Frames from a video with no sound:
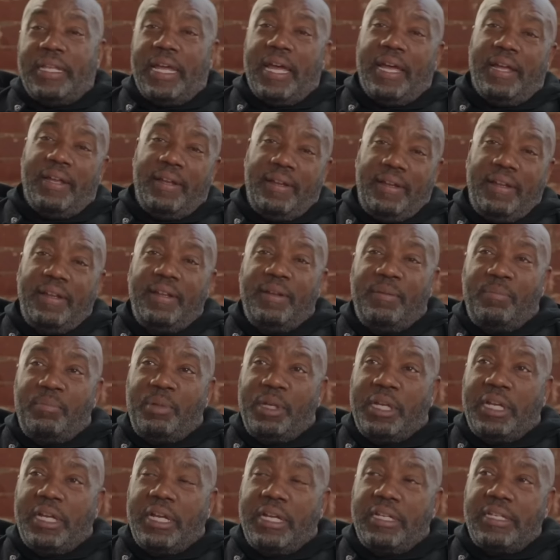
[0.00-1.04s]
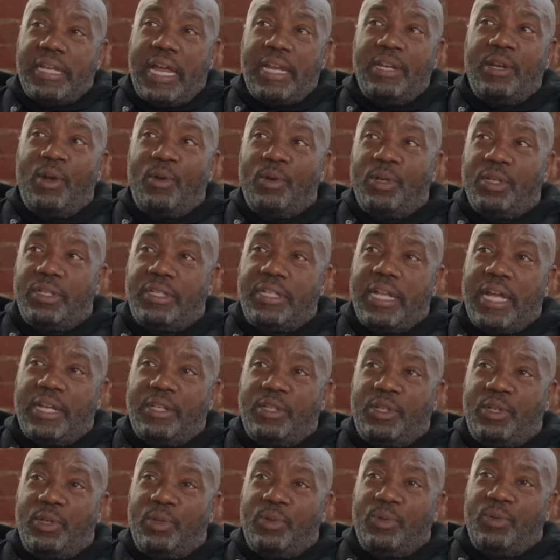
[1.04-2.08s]
that because I noticed that
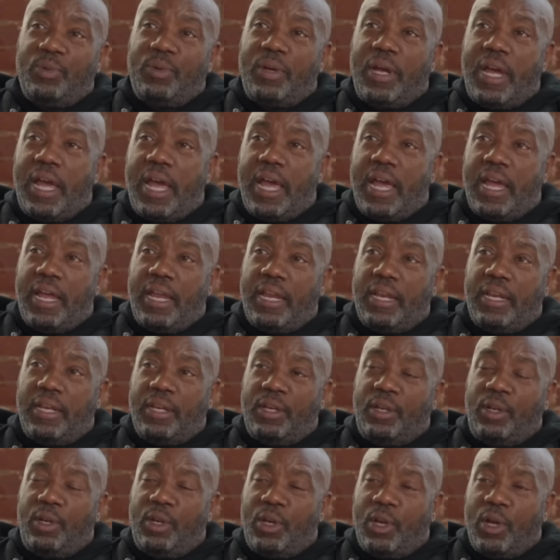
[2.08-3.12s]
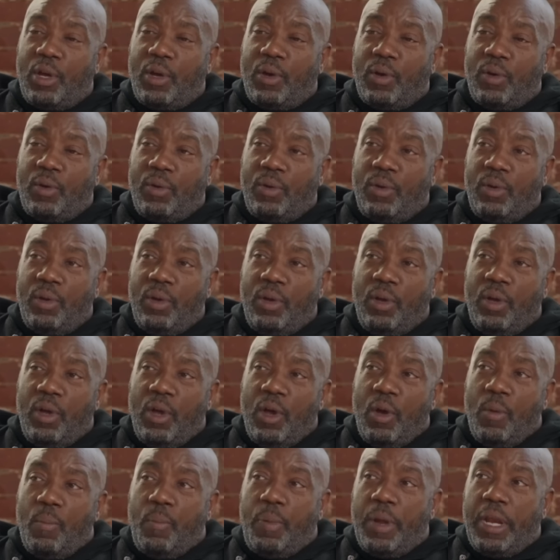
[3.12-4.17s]
too. And, you know,
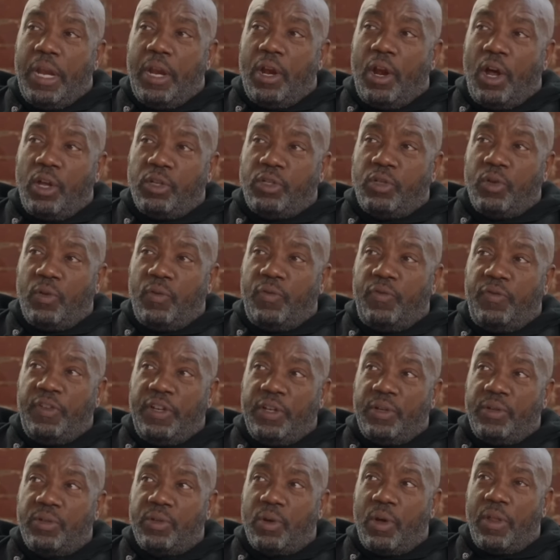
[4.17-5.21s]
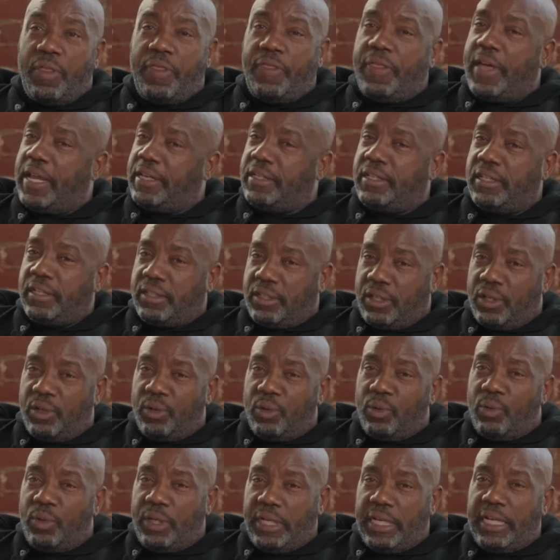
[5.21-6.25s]
but it also feels authentic to
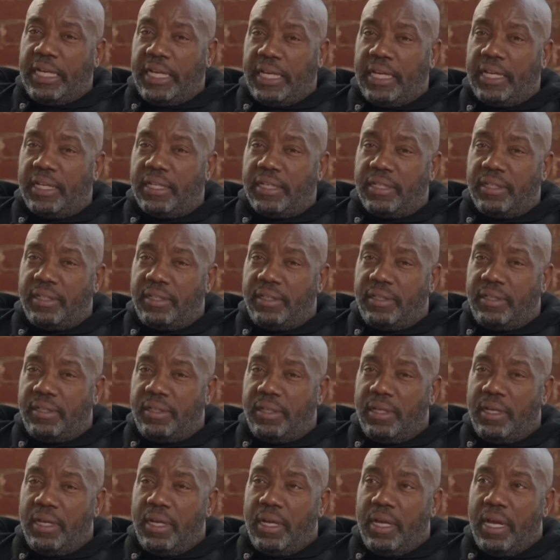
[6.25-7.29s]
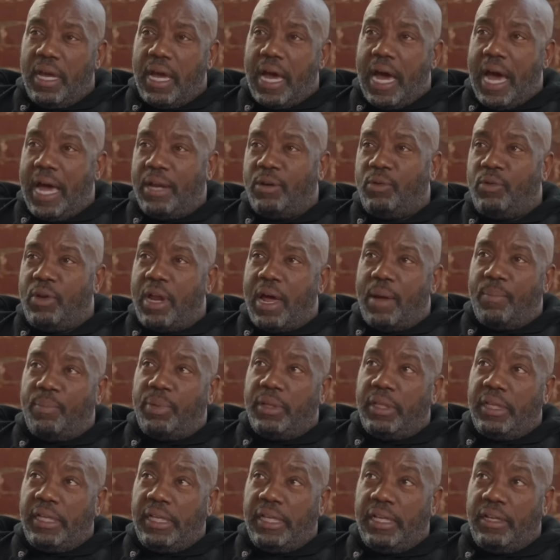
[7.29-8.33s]
who he is. Mm-hmm. I do not
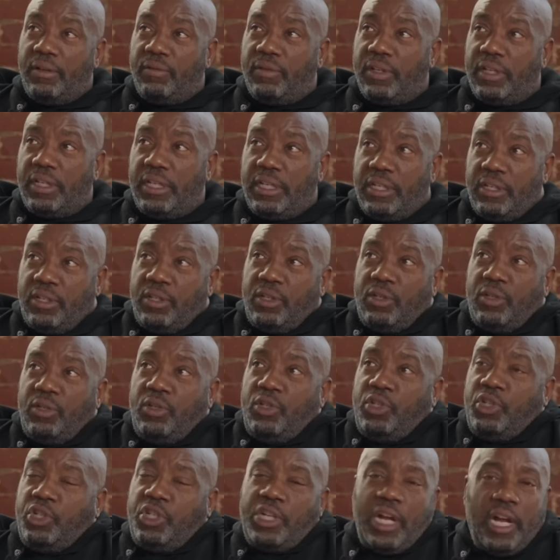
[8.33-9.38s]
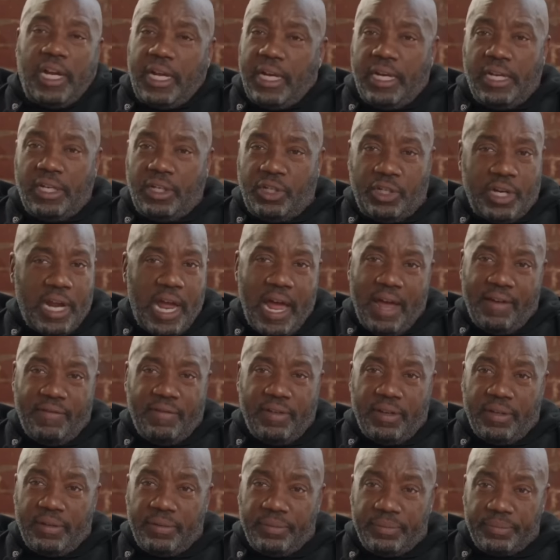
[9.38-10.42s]
believe that he's shucking and
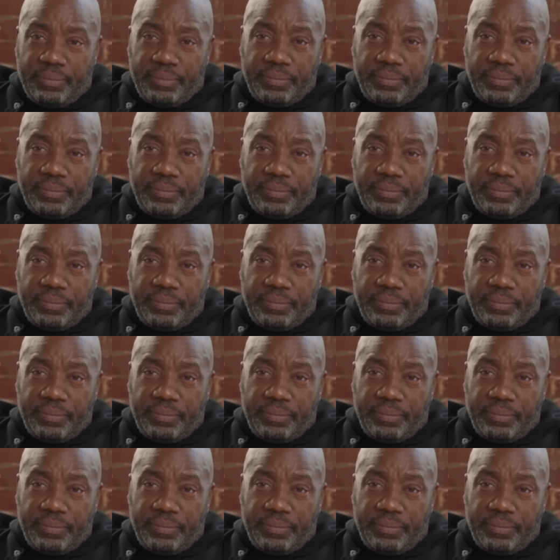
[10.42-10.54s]
jiving